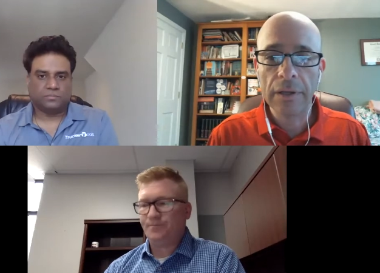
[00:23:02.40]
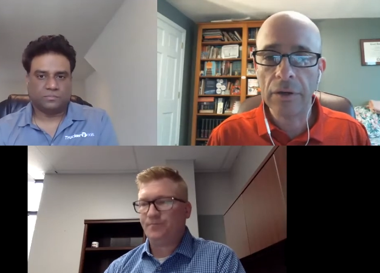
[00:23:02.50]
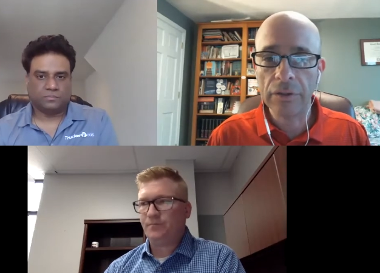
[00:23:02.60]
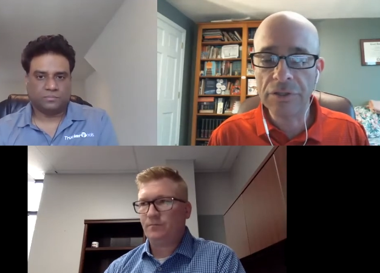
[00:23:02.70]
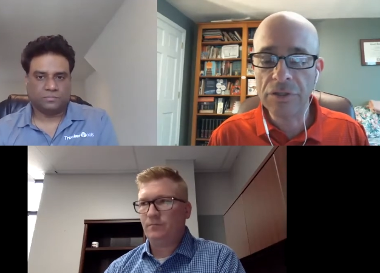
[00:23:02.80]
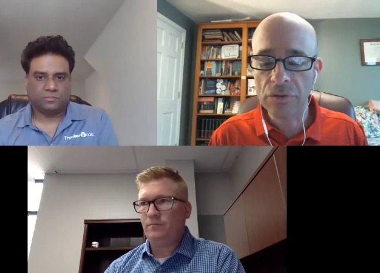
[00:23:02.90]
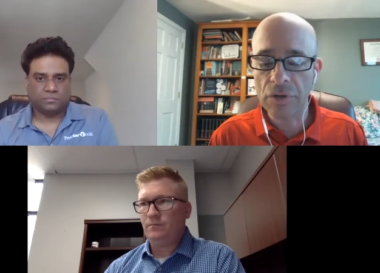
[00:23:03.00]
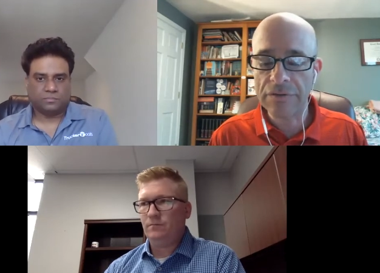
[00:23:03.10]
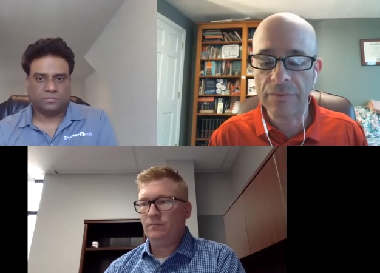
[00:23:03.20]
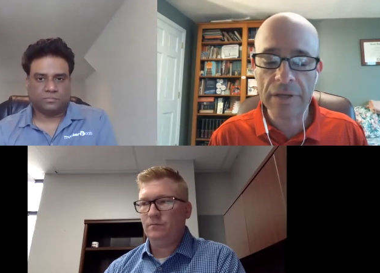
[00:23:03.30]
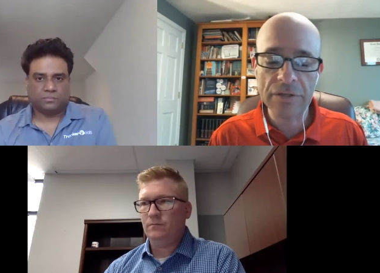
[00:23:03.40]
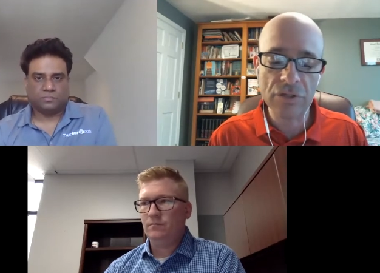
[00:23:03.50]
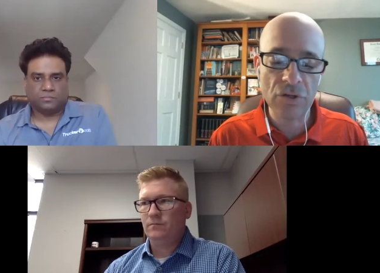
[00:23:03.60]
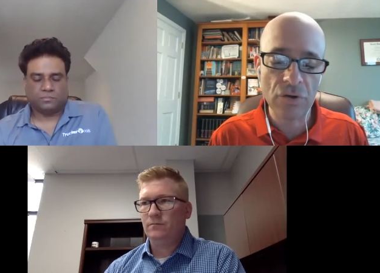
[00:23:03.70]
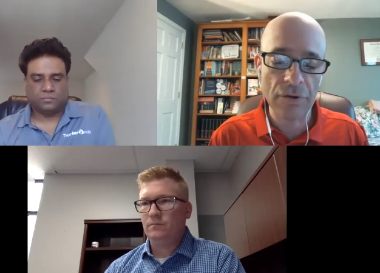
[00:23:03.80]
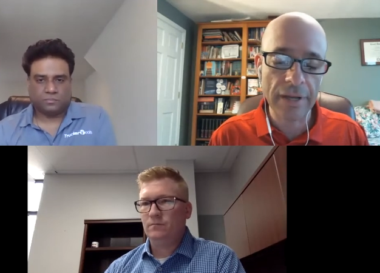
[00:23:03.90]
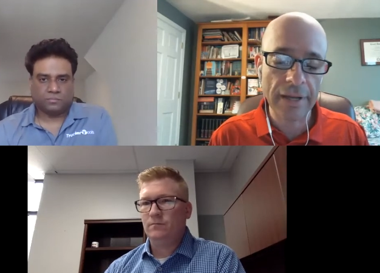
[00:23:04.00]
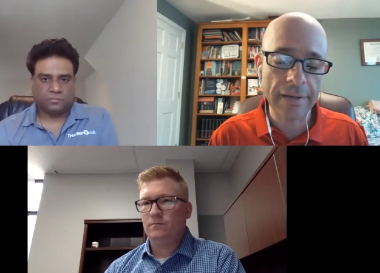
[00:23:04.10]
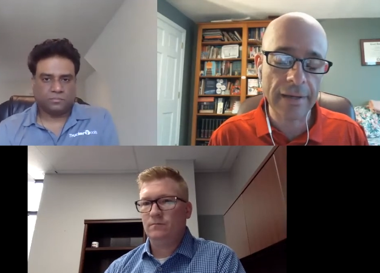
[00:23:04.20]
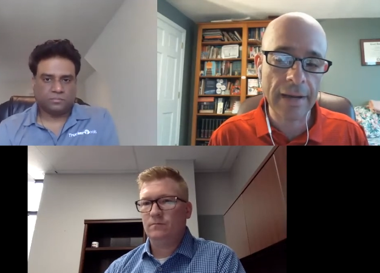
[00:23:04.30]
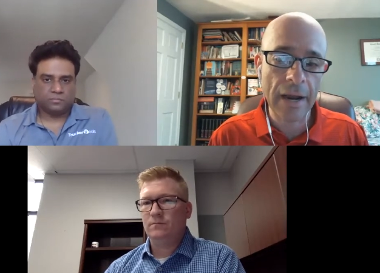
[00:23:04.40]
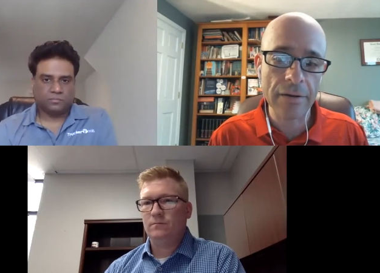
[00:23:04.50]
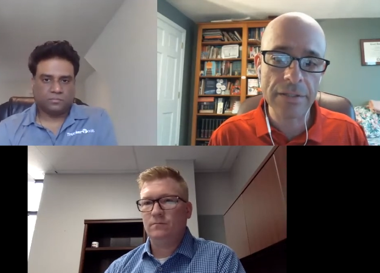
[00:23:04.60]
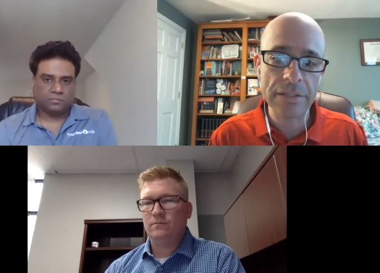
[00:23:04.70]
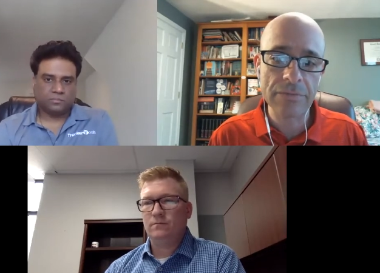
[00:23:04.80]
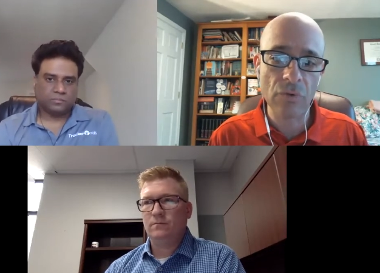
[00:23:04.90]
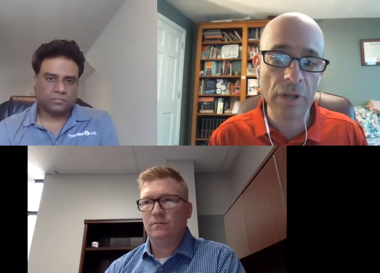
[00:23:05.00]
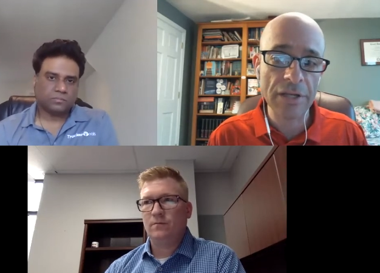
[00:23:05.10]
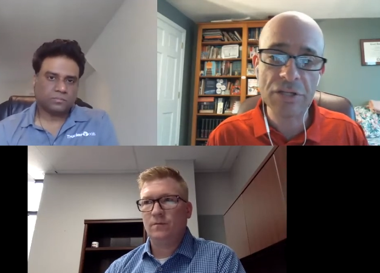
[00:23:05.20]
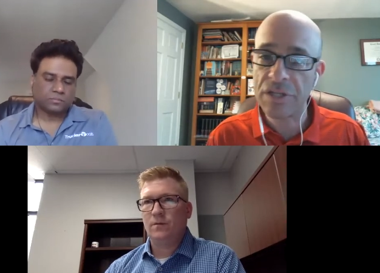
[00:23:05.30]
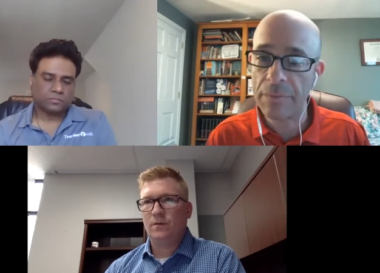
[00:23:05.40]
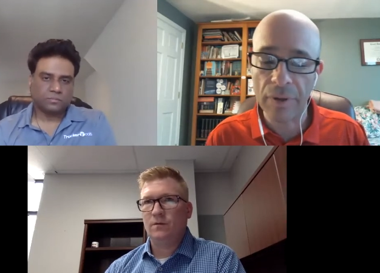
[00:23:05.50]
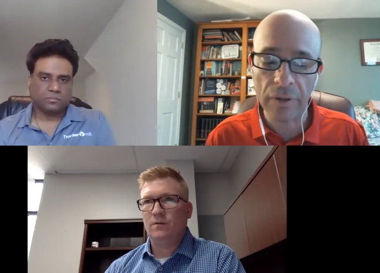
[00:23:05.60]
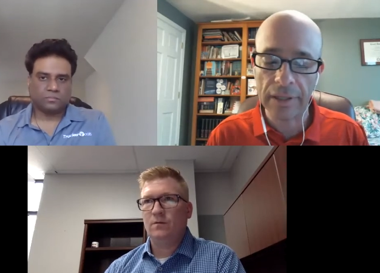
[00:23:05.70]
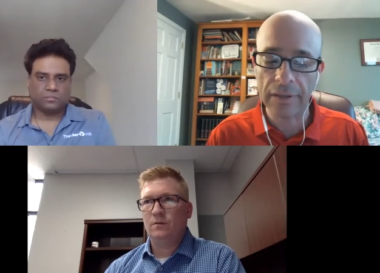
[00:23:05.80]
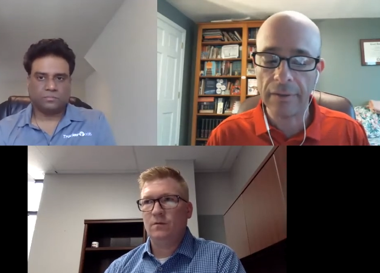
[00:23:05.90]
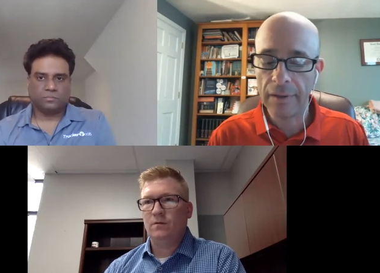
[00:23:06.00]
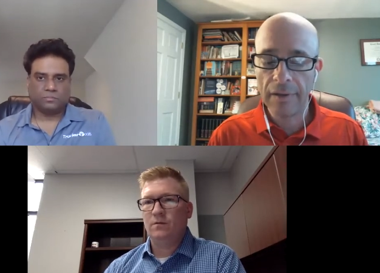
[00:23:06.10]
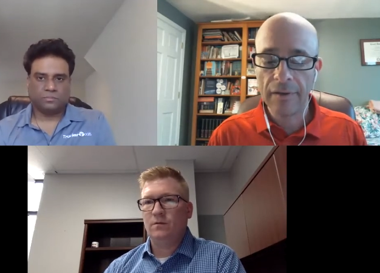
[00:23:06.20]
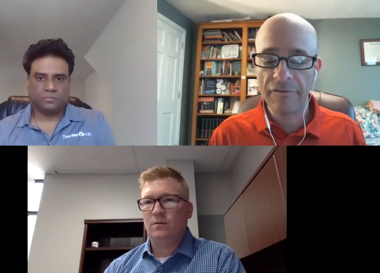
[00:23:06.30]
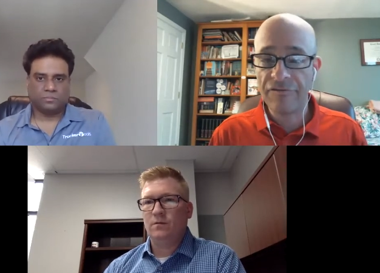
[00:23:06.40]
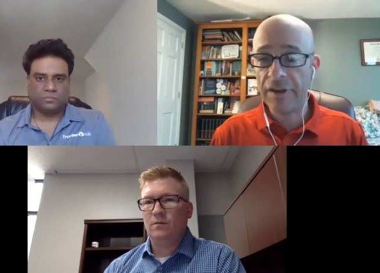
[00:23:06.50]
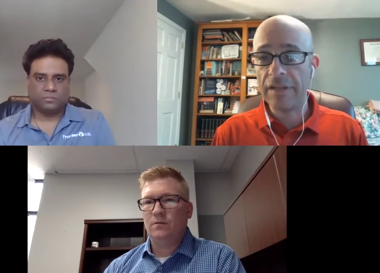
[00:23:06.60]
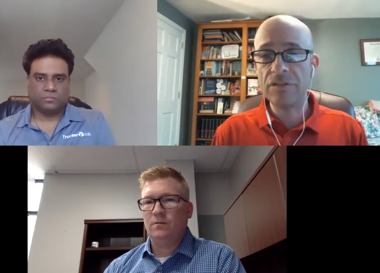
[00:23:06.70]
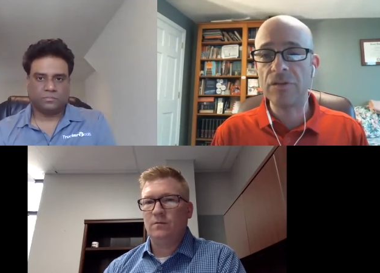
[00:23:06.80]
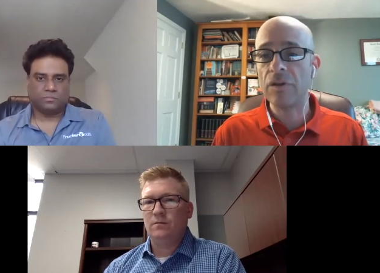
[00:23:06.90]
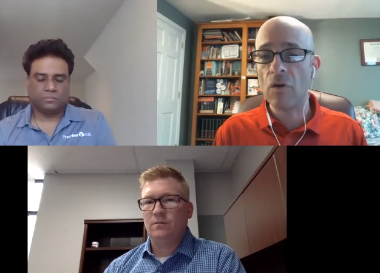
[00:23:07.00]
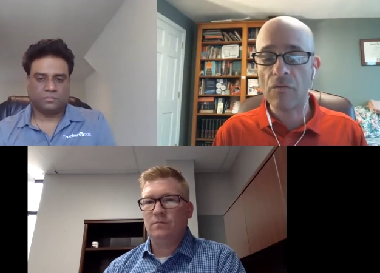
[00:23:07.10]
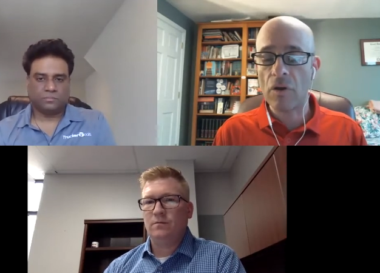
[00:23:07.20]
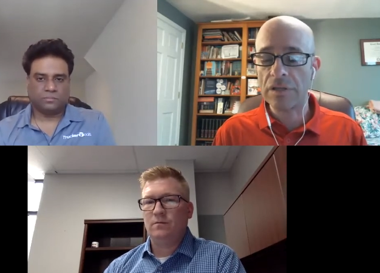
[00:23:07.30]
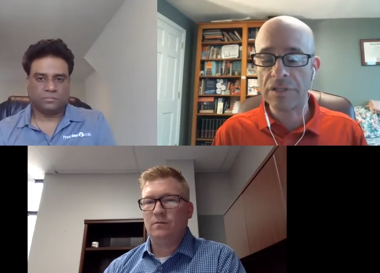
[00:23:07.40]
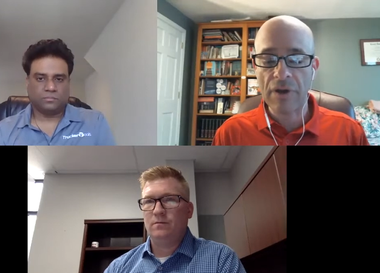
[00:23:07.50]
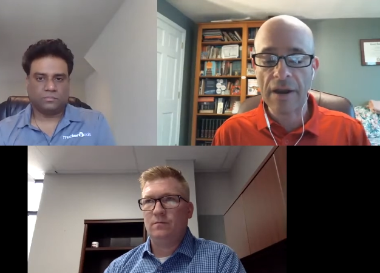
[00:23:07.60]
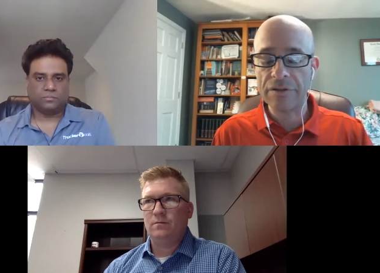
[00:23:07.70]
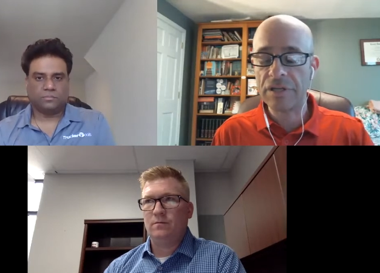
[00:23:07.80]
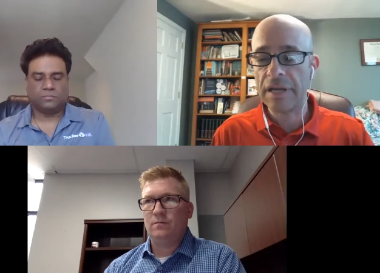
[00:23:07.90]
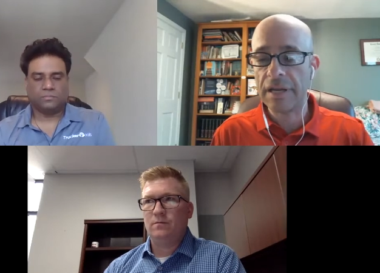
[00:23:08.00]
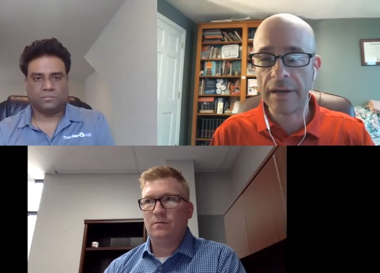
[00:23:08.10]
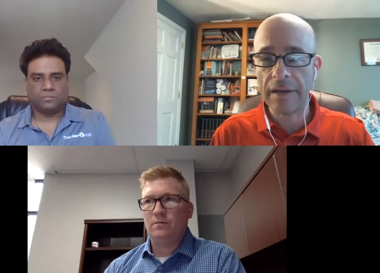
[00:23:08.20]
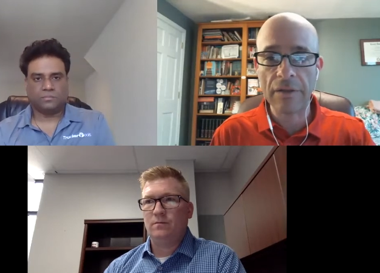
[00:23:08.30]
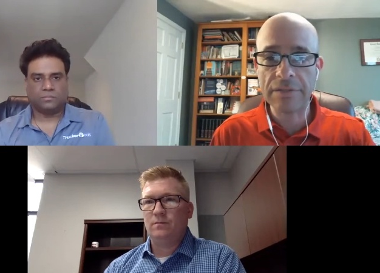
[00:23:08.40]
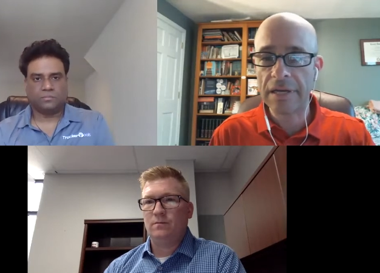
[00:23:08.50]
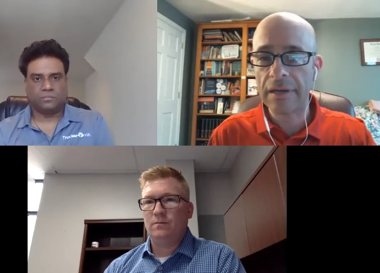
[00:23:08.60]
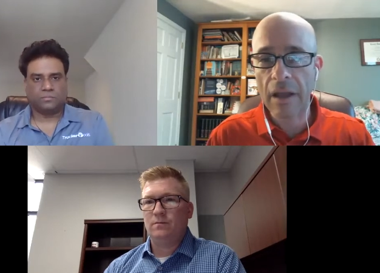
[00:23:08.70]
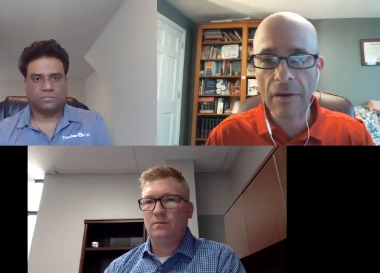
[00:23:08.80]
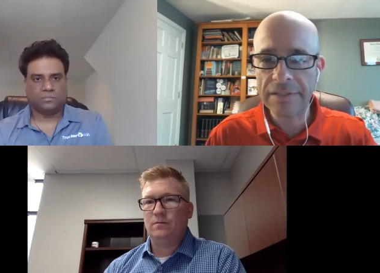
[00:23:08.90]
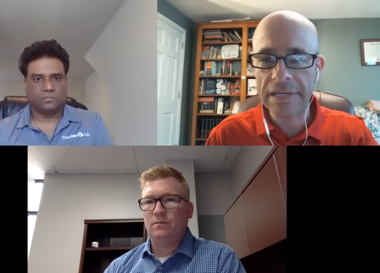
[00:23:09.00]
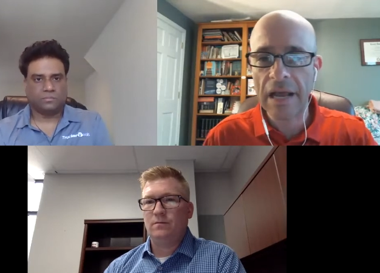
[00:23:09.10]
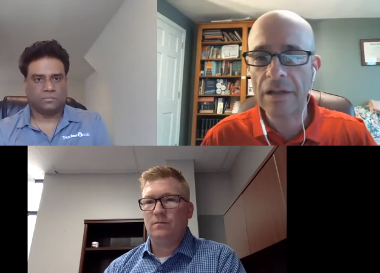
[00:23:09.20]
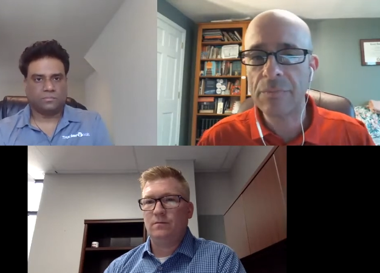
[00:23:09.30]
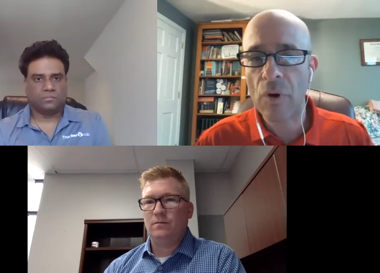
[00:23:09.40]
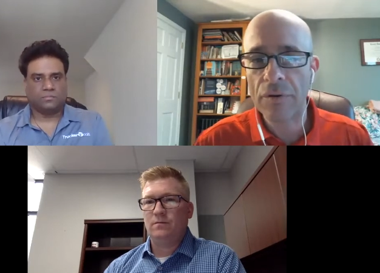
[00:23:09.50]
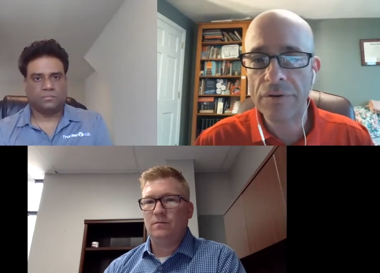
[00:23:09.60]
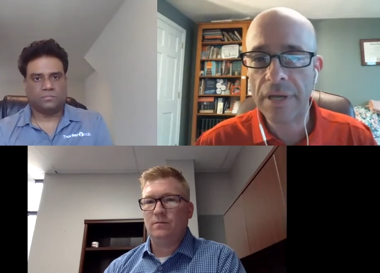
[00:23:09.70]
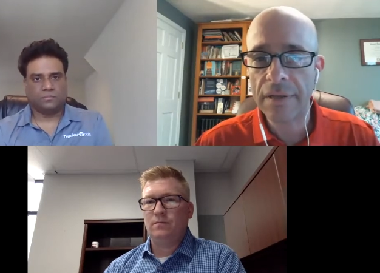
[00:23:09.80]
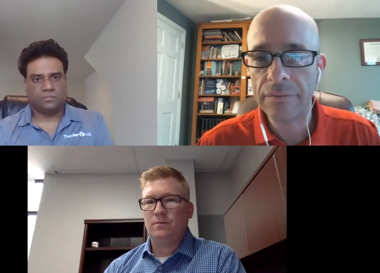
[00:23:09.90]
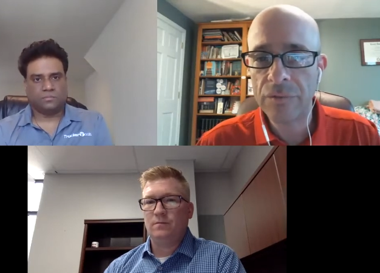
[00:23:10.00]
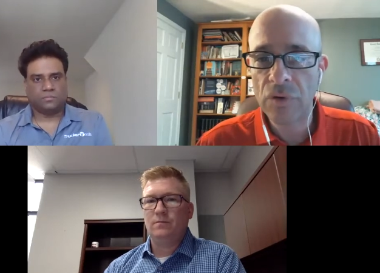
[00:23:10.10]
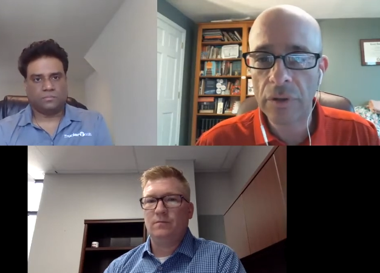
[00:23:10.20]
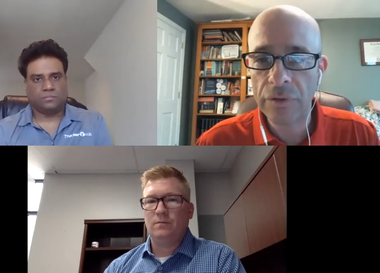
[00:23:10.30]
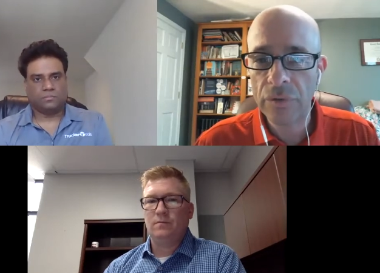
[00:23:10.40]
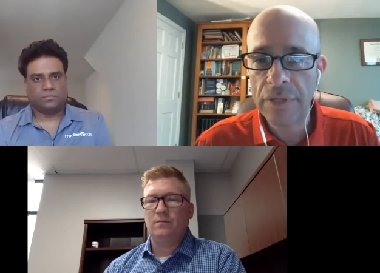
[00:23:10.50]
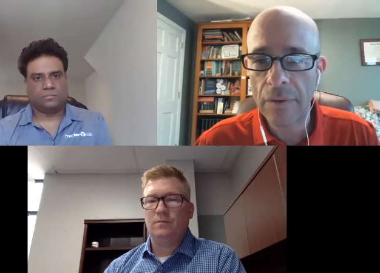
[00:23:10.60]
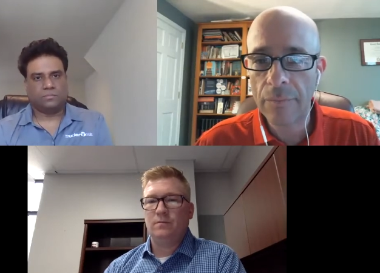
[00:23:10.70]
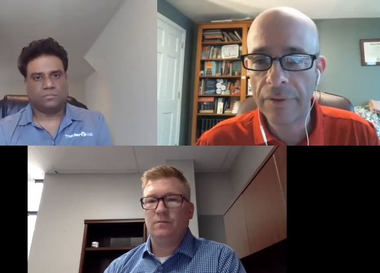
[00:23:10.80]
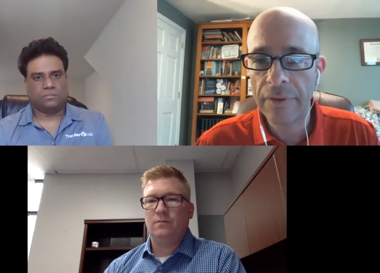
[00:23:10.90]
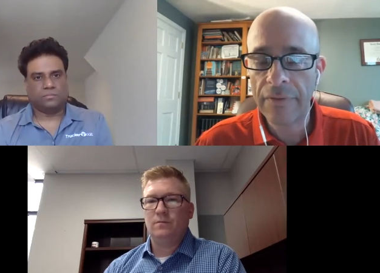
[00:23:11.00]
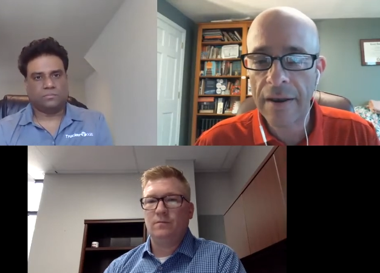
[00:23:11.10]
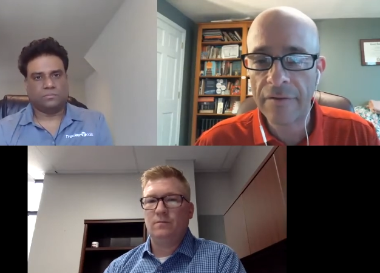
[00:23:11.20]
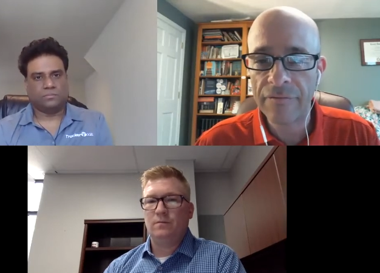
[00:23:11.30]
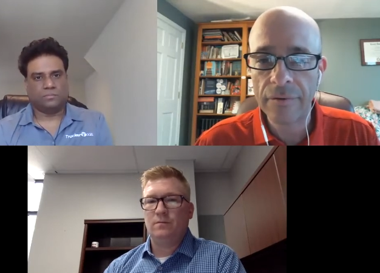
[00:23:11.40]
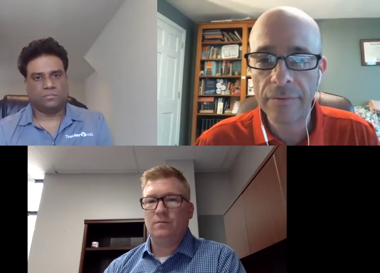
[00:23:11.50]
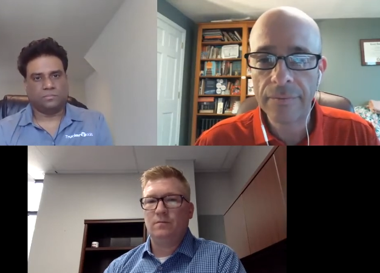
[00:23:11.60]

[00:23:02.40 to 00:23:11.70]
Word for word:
Speaker 1: you know, digital transformation journey, and, and how does relationship building fit into the overall strategy, and, and how, te- how can technology partners like Trucker Tools help in, in that effort?